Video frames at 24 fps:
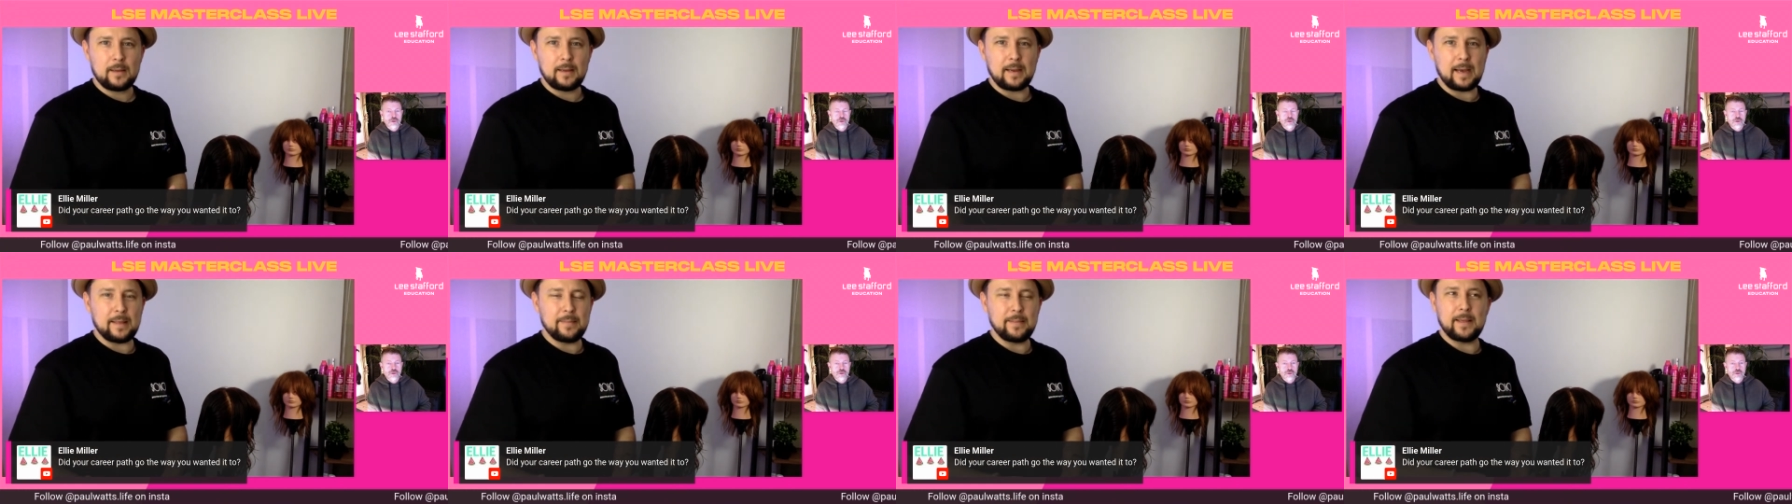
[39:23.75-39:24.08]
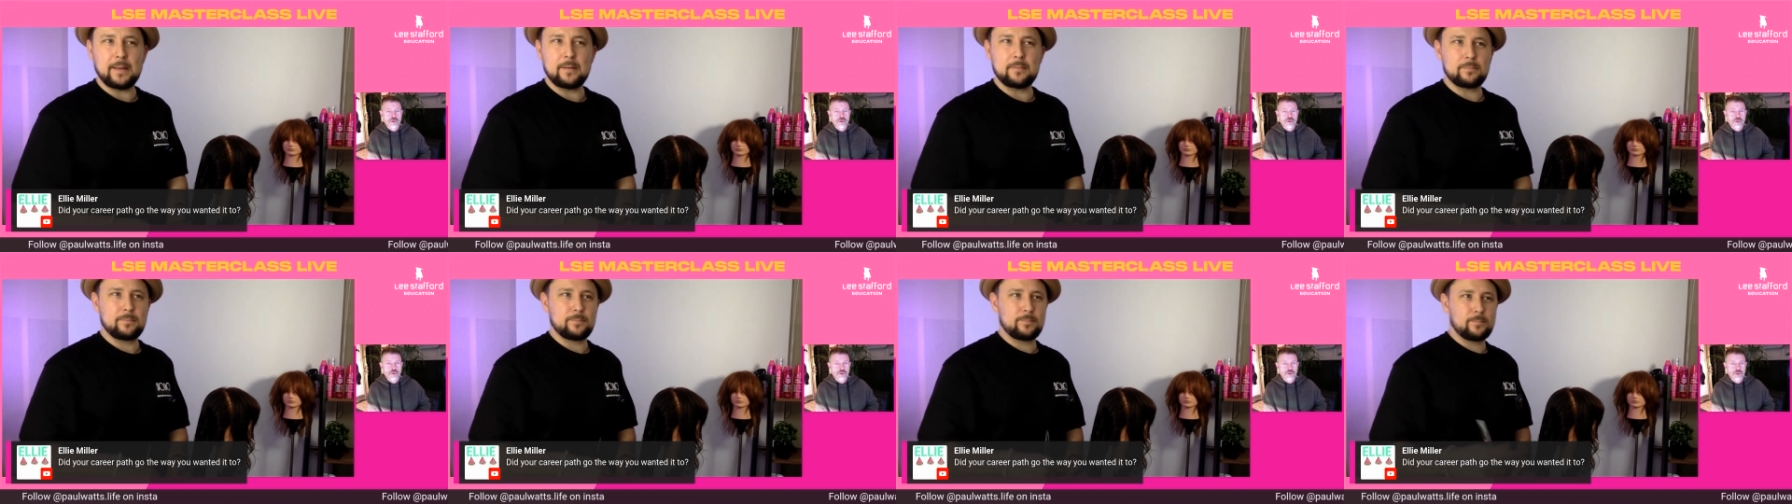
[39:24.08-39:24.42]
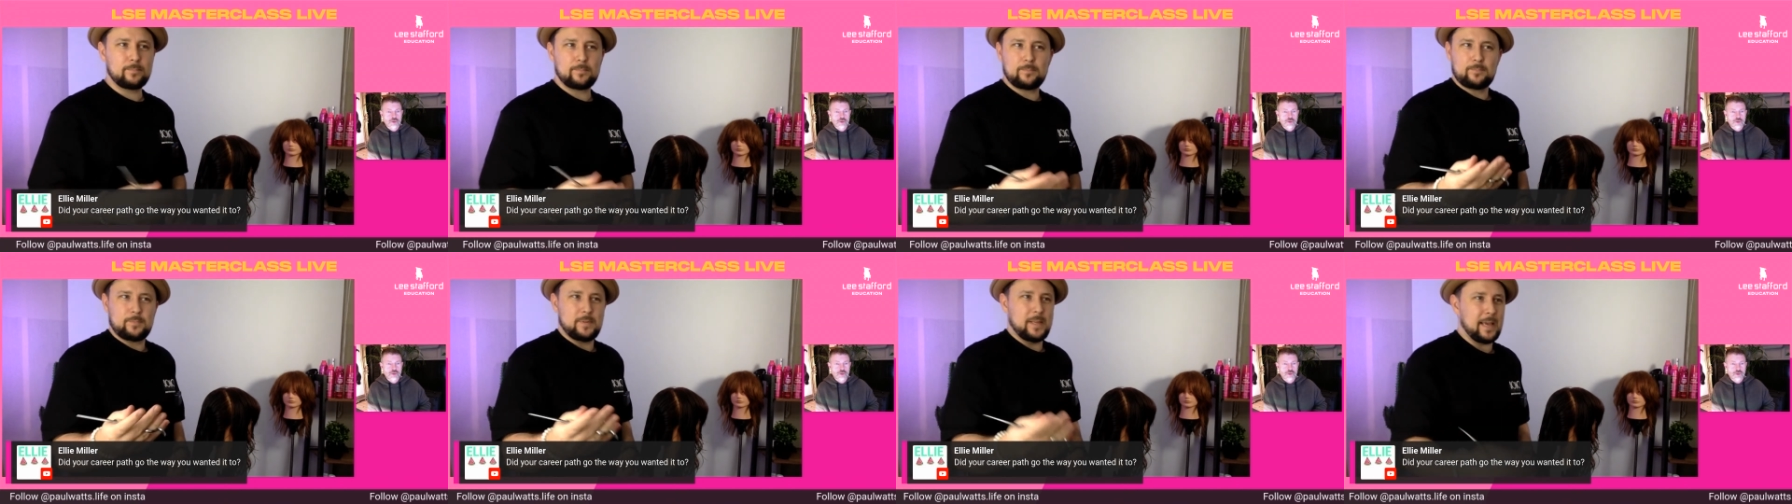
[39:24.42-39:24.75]
And then,
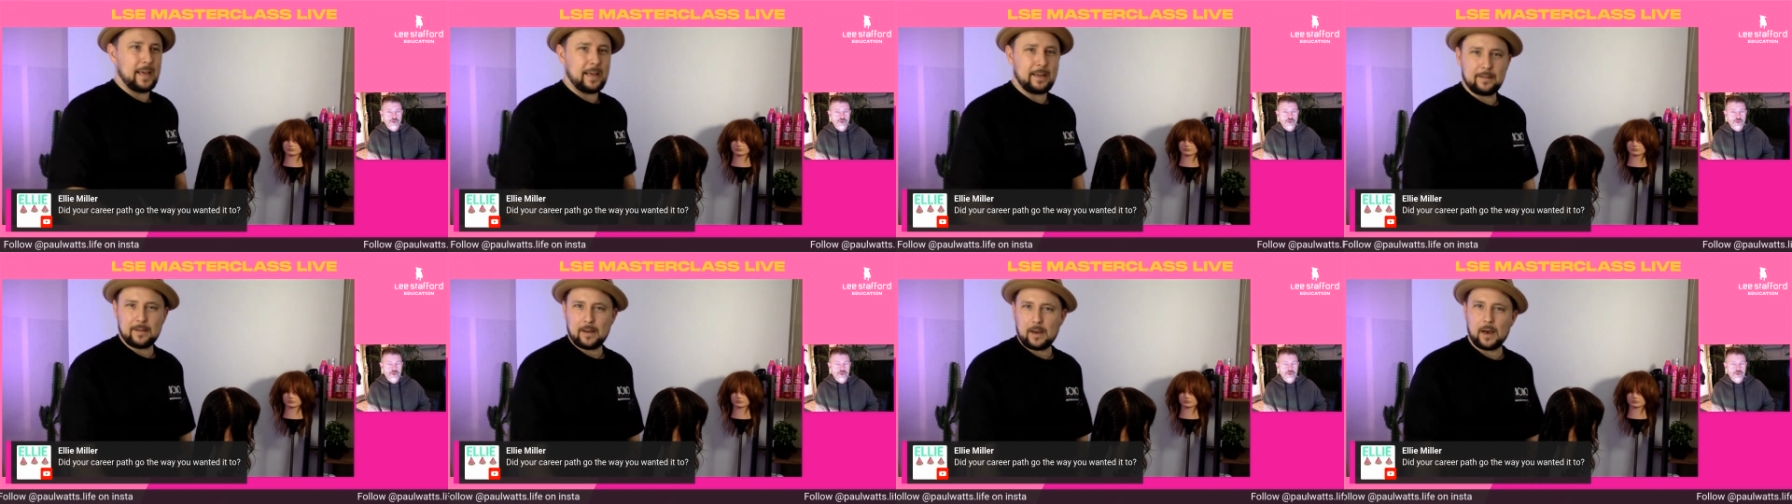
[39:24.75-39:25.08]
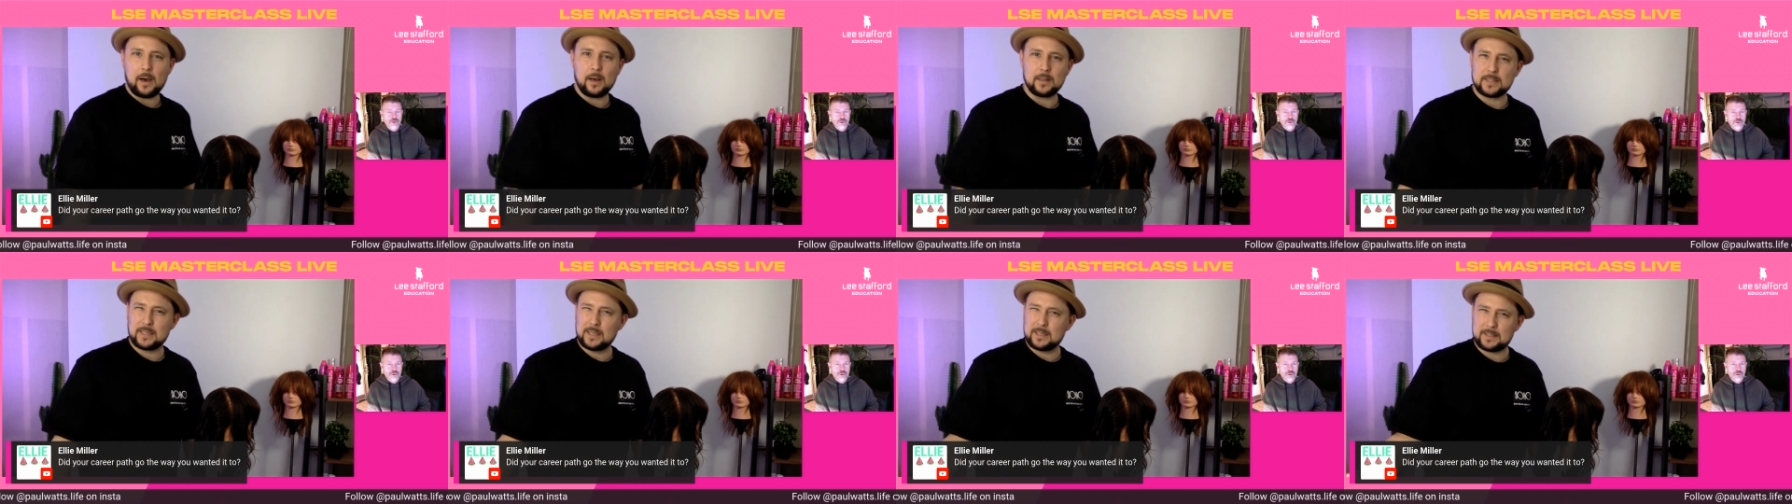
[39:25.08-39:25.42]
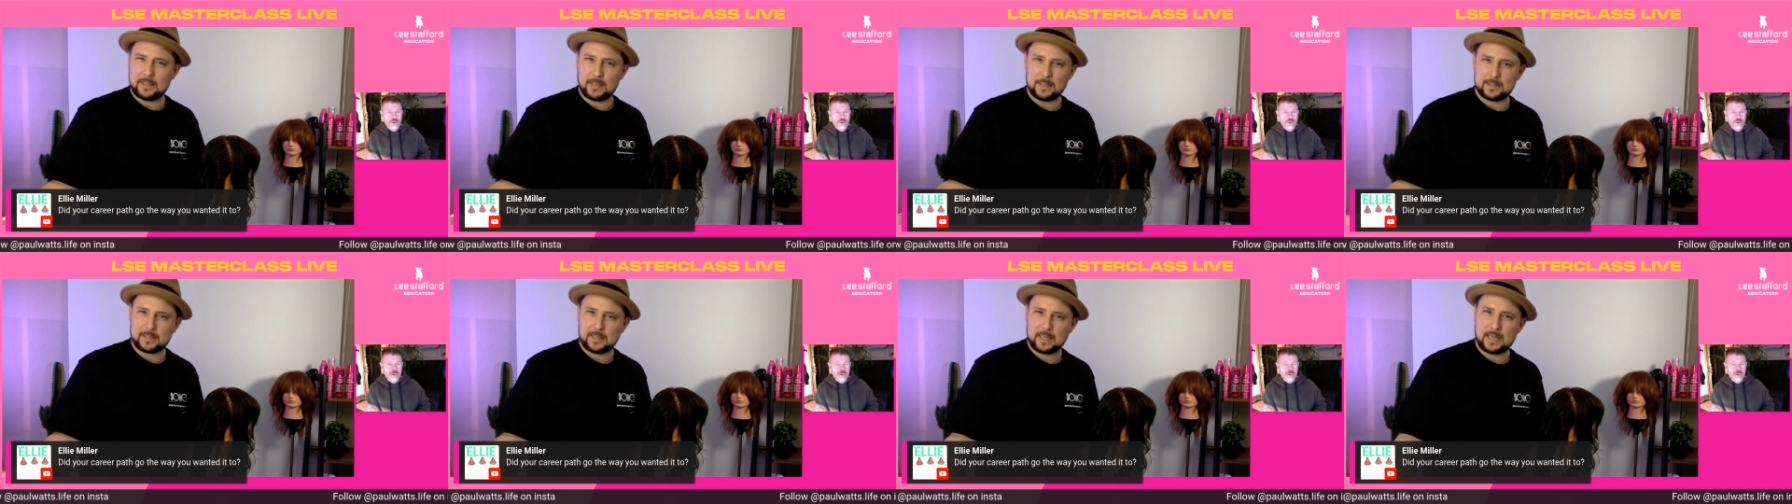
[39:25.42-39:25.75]
yeah,
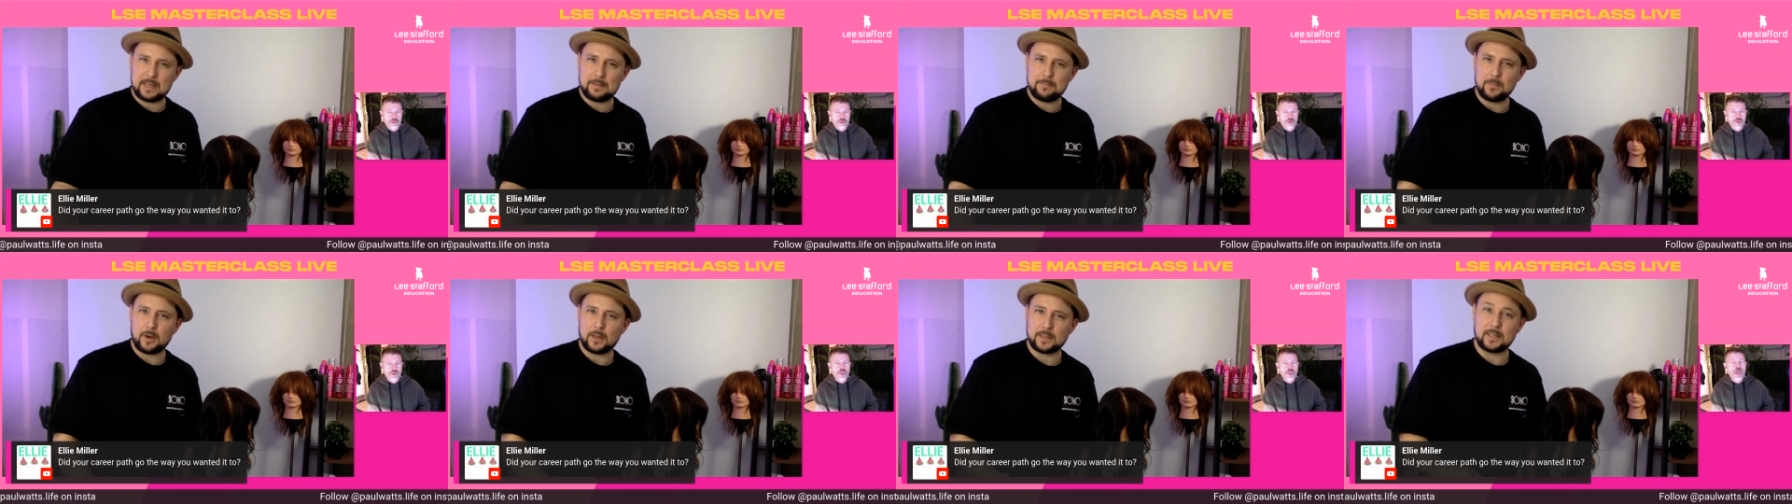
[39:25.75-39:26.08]
artistic team.